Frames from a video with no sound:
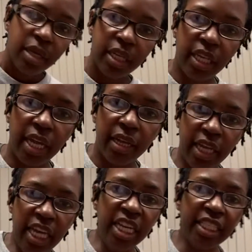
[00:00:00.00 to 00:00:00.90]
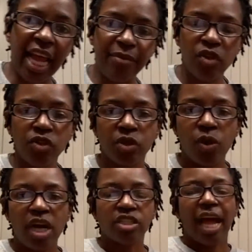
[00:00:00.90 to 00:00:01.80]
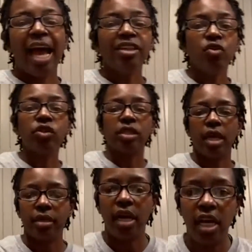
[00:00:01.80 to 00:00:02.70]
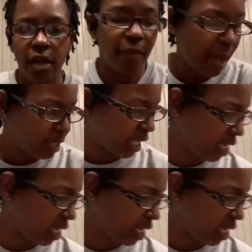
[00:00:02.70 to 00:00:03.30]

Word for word: the anytime you use a 100, I use, um, I'm going to tell